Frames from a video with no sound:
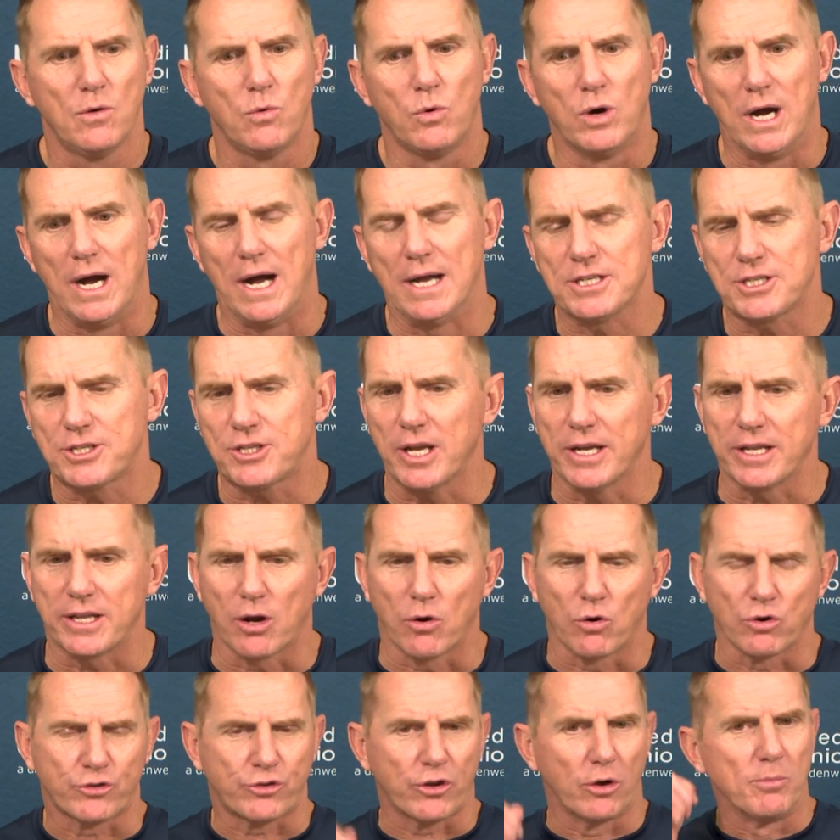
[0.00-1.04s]
Well, I just think
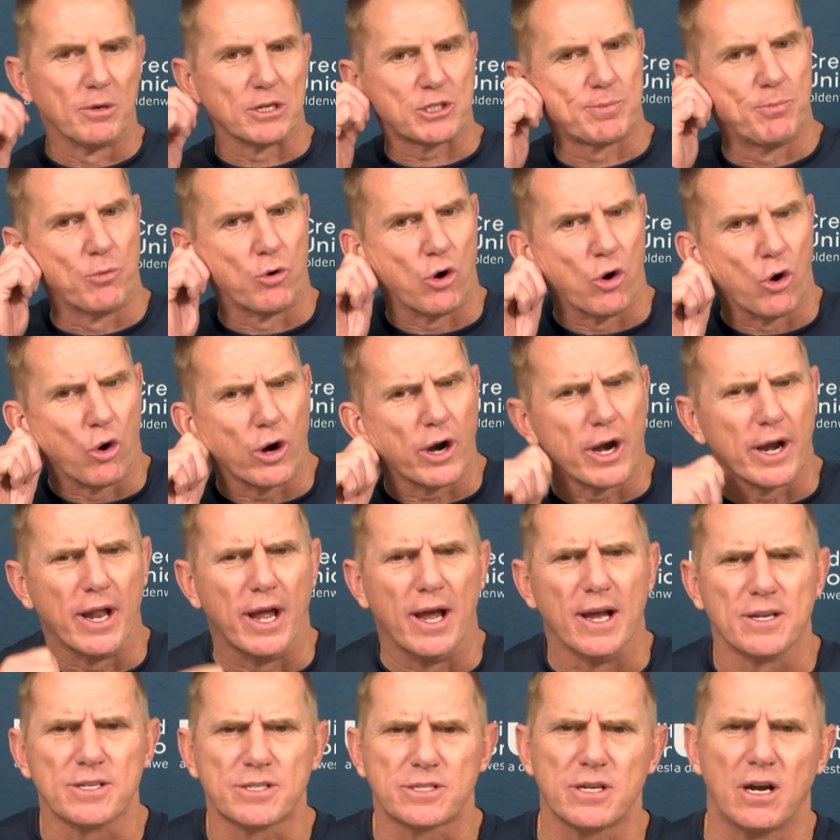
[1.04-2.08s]
they were so much more
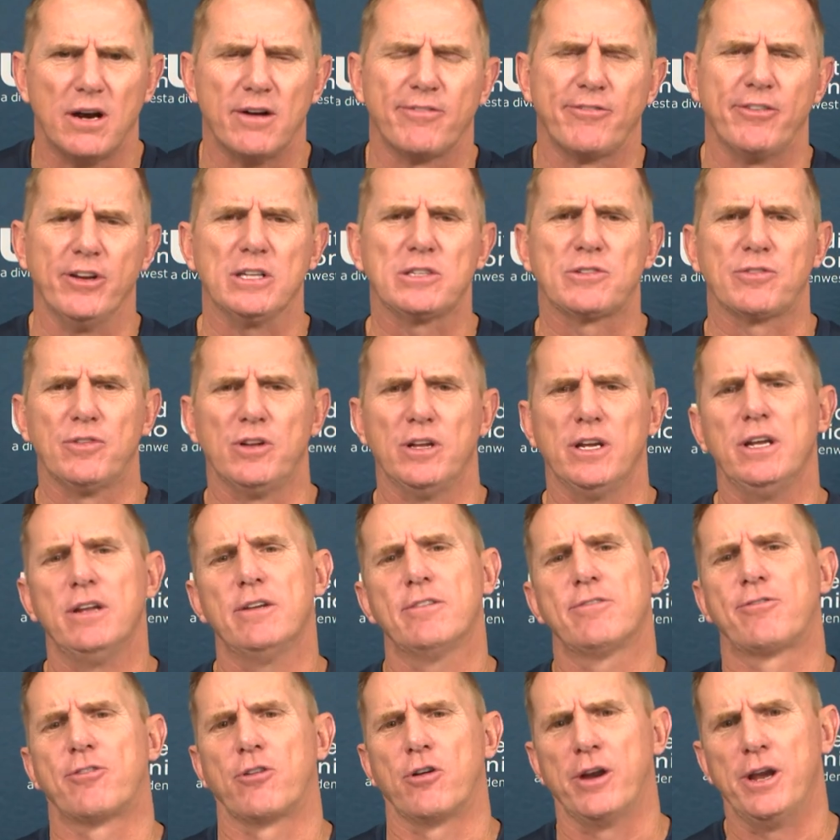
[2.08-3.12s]
organized
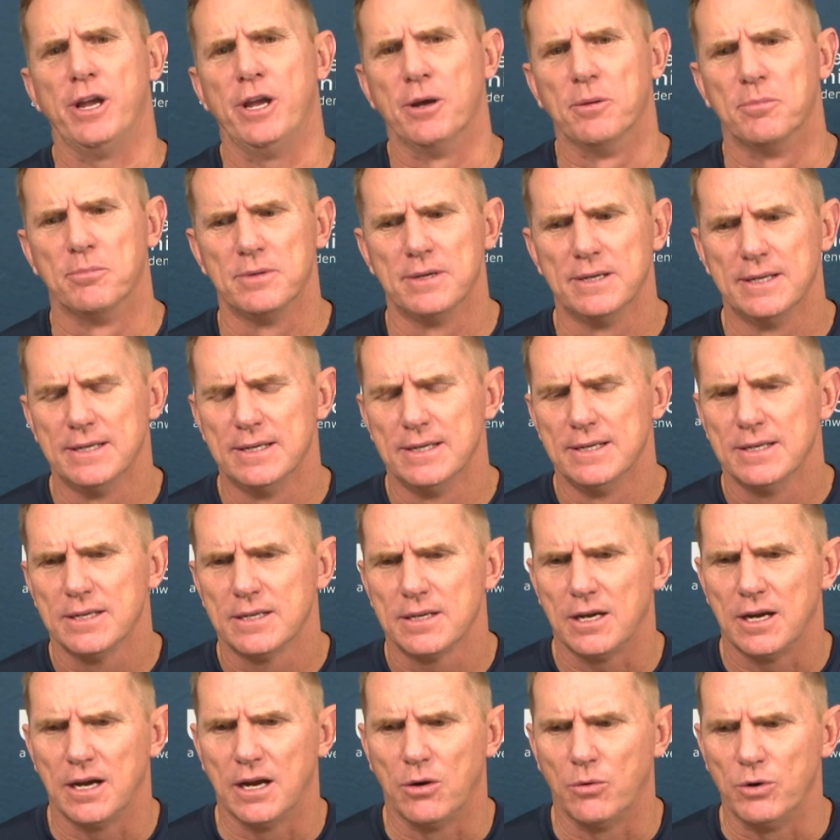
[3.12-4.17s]
offensively for him.
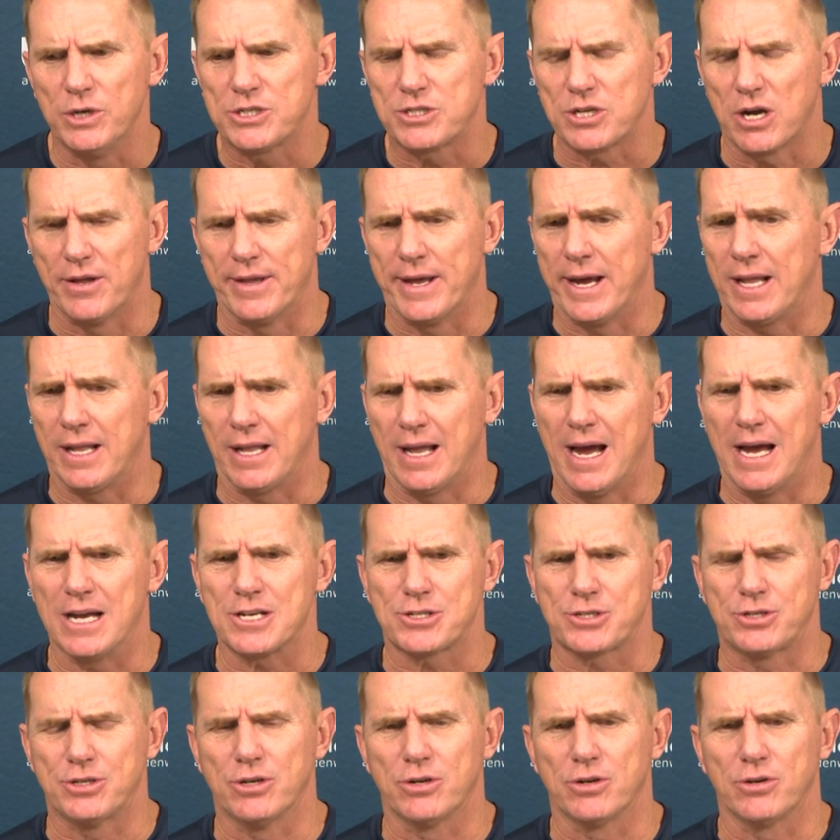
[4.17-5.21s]
We saw that
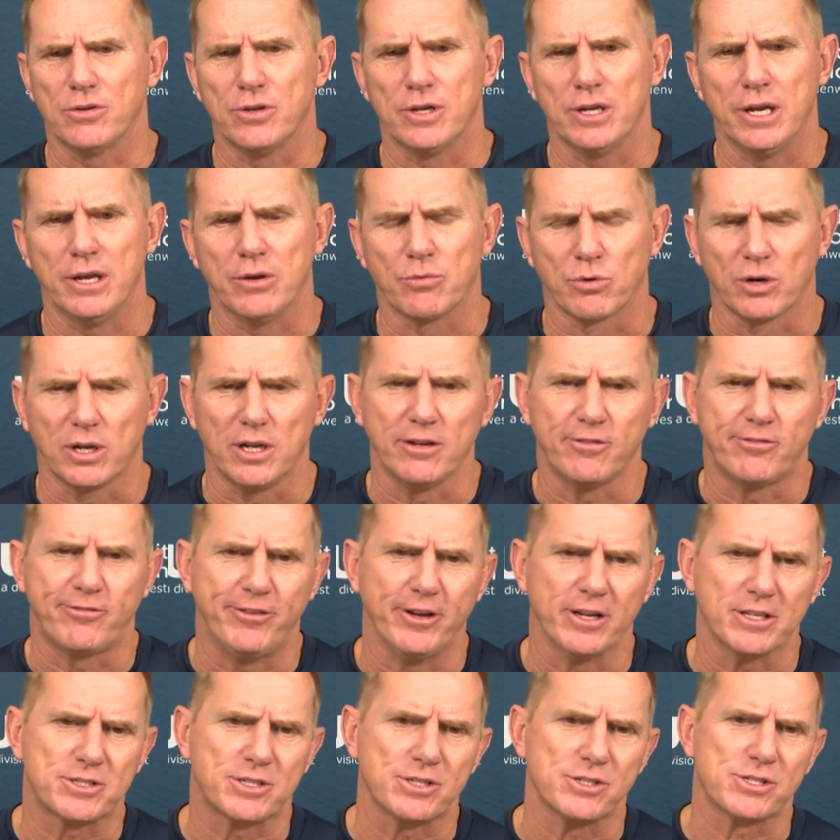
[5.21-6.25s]
last year. It really
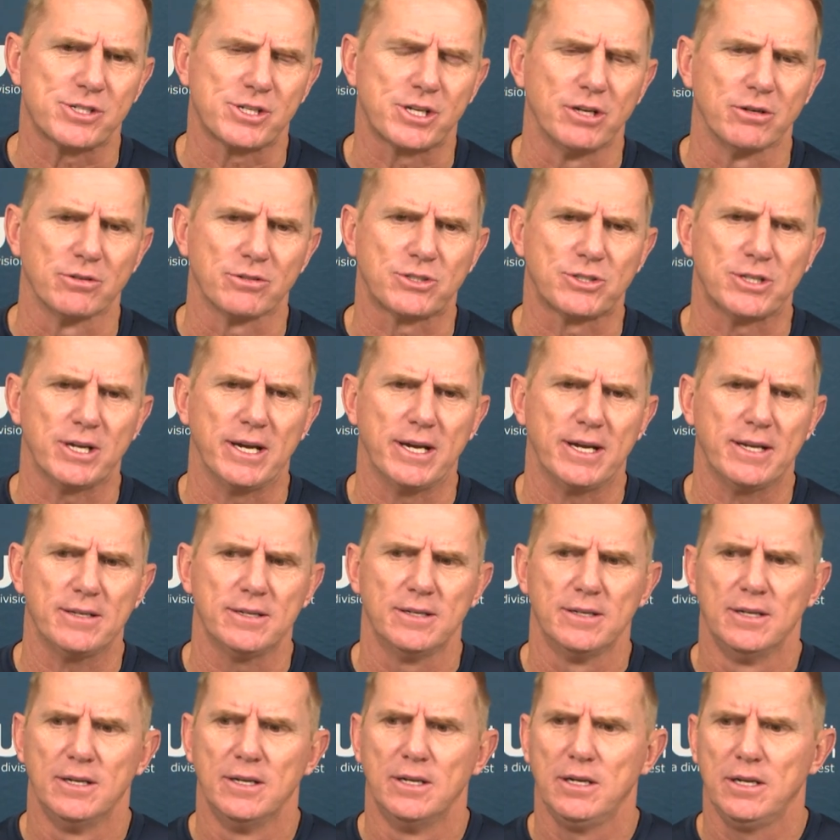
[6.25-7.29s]
fits his skill set.
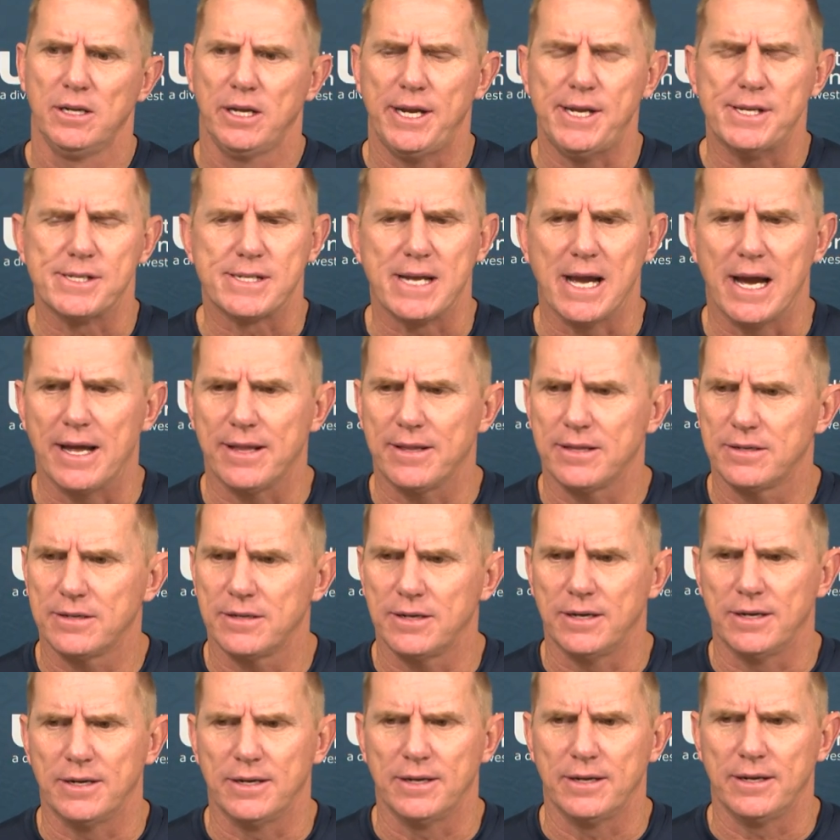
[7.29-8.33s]
He's got
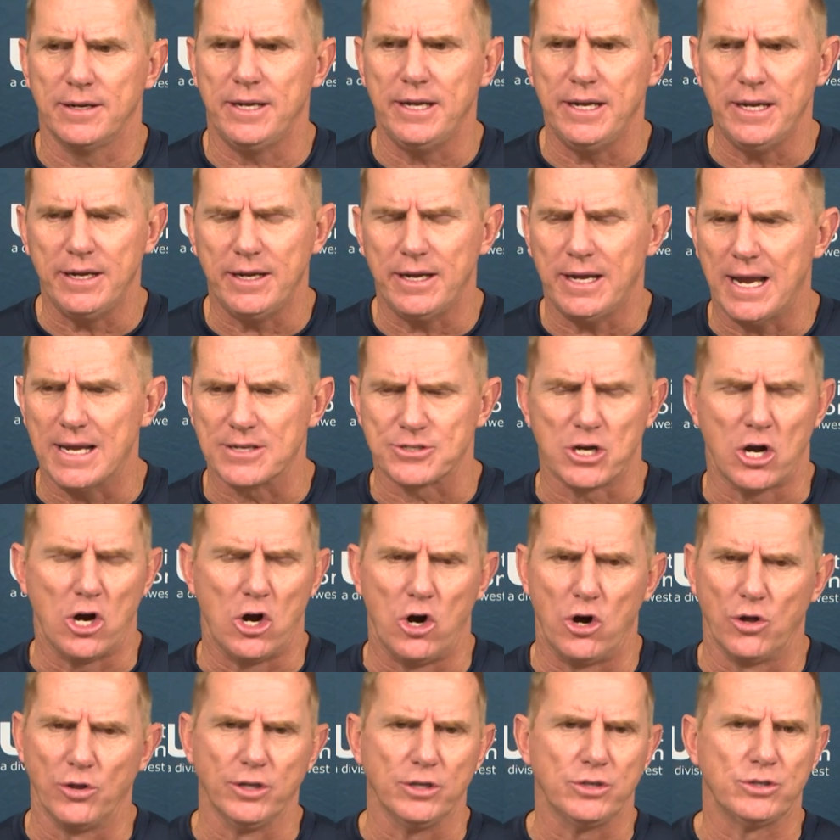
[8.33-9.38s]
he has
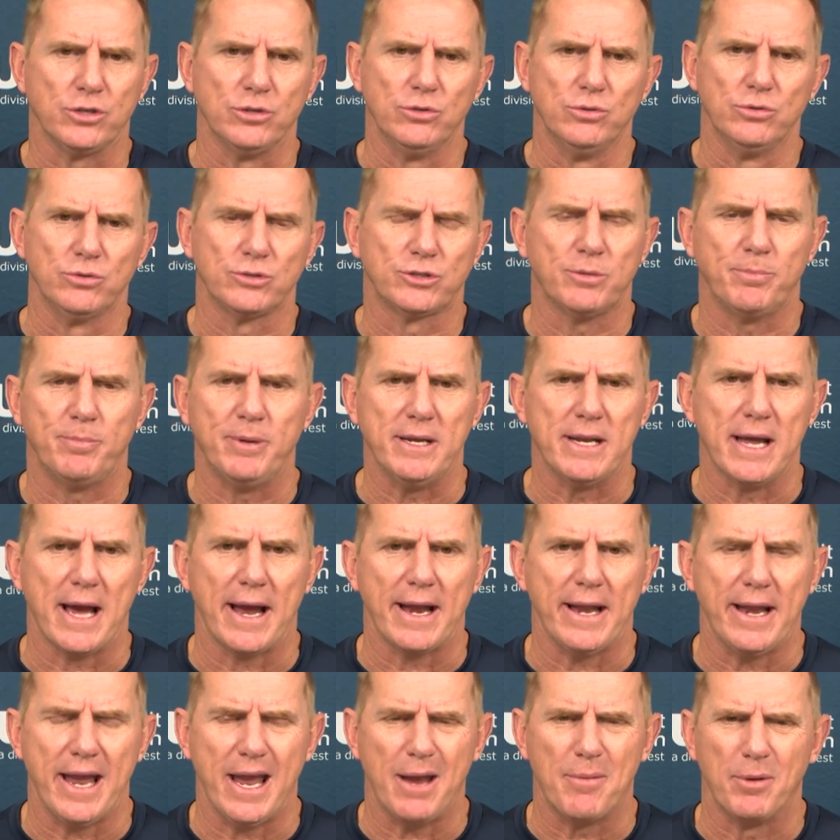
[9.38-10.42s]
all the tools to be
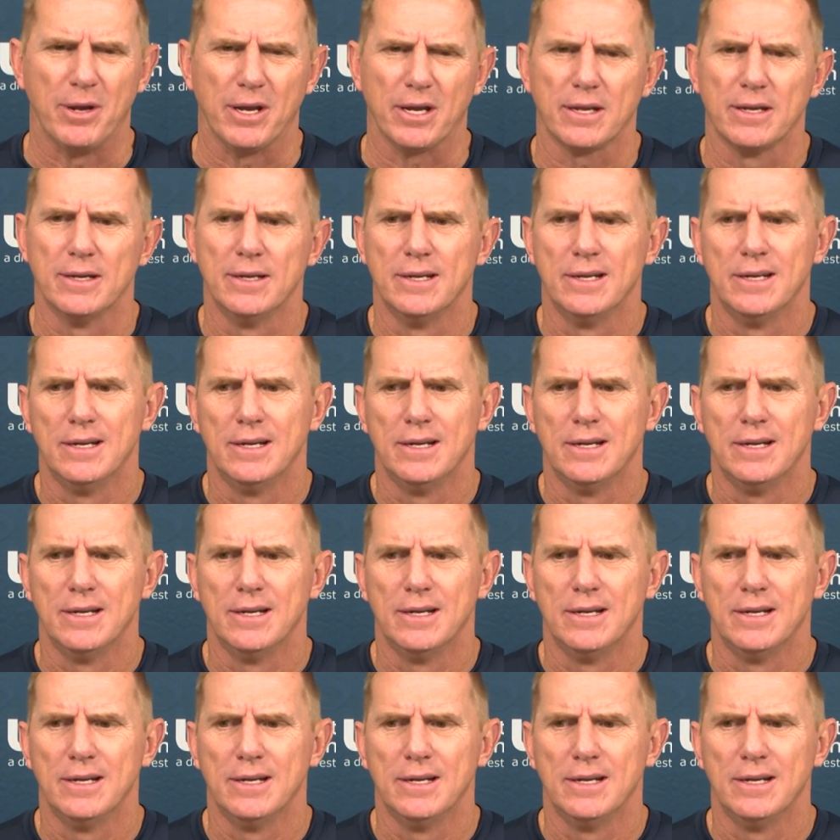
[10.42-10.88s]
dynamic.